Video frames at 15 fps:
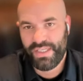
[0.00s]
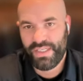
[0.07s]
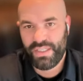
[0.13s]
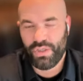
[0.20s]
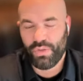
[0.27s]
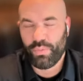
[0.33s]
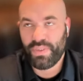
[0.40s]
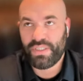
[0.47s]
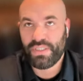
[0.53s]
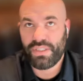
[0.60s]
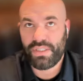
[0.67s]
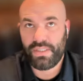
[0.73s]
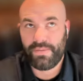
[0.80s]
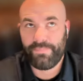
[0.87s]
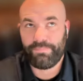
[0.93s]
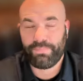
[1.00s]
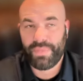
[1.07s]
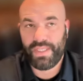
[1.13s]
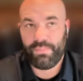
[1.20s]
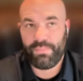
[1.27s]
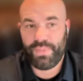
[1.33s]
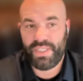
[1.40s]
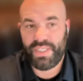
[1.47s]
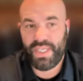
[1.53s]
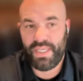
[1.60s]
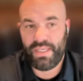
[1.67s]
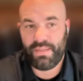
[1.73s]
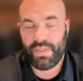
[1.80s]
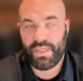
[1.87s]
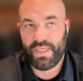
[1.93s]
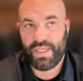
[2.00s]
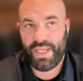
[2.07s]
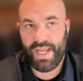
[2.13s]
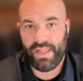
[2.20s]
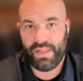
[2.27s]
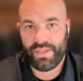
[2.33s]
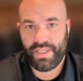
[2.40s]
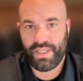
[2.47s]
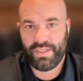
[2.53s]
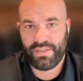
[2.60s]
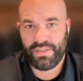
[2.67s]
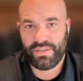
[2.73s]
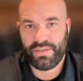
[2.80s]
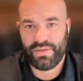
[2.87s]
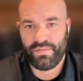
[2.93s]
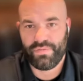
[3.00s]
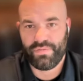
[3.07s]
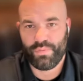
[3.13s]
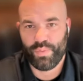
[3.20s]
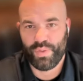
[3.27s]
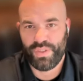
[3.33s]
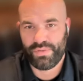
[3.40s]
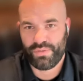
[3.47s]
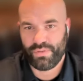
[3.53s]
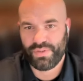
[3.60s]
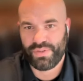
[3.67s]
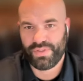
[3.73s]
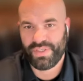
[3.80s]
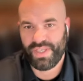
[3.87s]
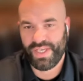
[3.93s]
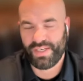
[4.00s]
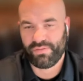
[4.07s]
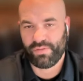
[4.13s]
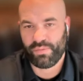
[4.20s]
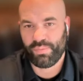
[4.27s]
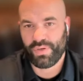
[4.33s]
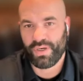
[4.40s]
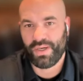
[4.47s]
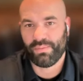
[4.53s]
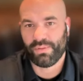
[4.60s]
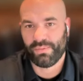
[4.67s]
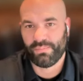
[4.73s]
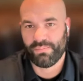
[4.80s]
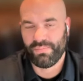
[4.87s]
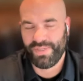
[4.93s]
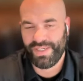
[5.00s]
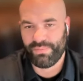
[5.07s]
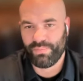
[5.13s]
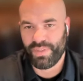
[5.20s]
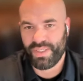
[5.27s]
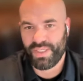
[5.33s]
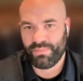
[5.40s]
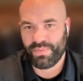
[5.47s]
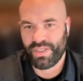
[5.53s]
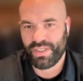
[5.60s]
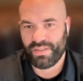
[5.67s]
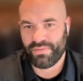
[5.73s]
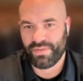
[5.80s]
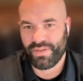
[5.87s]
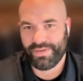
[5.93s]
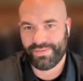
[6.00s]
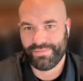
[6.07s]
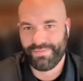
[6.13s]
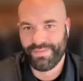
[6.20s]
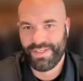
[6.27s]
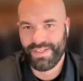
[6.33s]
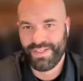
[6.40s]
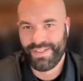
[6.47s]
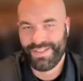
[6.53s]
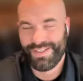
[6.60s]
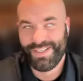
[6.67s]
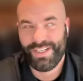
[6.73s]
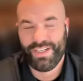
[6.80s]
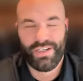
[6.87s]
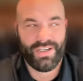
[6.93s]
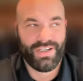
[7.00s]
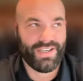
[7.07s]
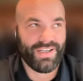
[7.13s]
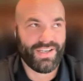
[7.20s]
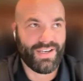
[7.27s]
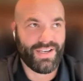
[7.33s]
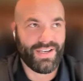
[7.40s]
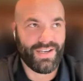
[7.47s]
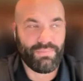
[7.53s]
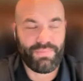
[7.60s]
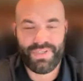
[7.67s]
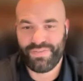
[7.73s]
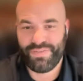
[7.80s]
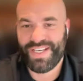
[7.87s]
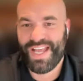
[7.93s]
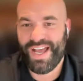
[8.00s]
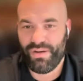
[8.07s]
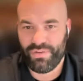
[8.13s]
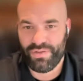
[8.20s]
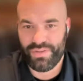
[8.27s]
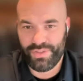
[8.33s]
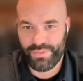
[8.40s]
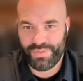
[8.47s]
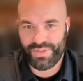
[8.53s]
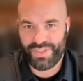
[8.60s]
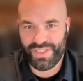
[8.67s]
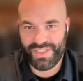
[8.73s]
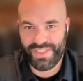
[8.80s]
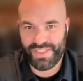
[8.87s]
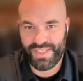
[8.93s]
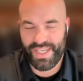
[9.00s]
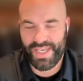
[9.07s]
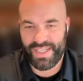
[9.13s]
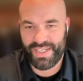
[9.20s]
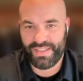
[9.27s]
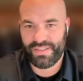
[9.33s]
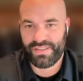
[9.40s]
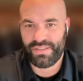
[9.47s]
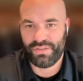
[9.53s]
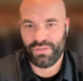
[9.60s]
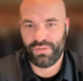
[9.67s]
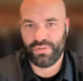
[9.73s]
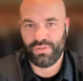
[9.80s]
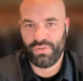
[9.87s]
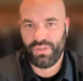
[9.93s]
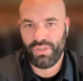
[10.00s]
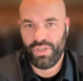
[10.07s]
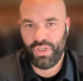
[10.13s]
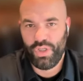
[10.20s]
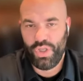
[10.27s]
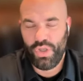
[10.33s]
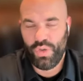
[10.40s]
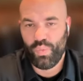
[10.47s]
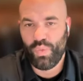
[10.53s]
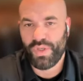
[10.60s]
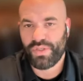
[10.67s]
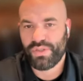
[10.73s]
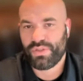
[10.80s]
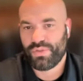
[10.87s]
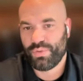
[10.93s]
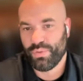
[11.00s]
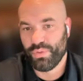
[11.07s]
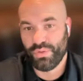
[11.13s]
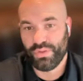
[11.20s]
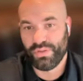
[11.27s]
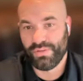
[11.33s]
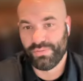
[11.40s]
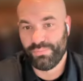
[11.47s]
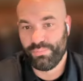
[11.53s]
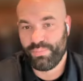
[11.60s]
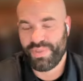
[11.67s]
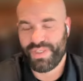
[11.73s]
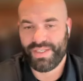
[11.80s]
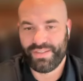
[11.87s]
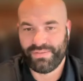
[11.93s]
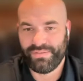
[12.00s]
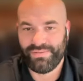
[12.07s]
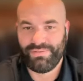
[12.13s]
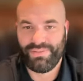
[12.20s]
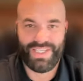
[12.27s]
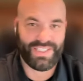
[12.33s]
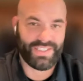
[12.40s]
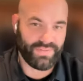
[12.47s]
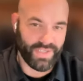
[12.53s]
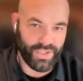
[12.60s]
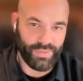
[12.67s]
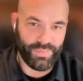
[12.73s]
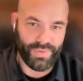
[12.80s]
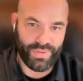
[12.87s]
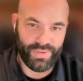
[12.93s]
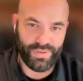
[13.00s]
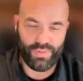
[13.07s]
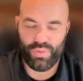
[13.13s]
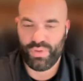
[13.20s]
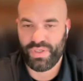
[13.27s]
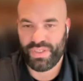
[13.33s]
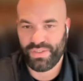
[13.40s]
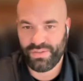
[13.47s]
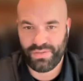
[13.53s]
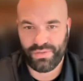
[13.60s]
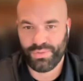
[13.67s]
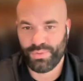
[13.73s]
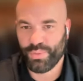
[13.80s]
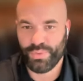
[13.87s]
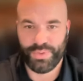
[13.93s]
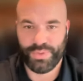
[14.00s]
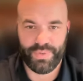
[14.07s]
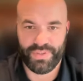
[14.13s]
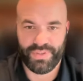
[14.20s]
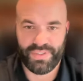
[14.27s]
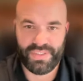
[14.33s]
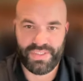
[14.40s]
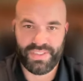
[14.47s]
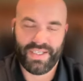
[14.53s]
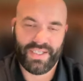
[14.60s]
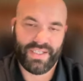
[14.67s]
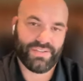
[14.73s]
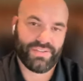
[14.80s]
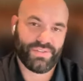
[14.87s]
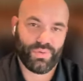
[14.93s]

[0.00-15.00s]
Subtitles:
it became an allocation of resources kind of a problem, and became kind of a bit of an algorithm in Chase's head as to which tool, be it a developer or an internal tool to build ETLs,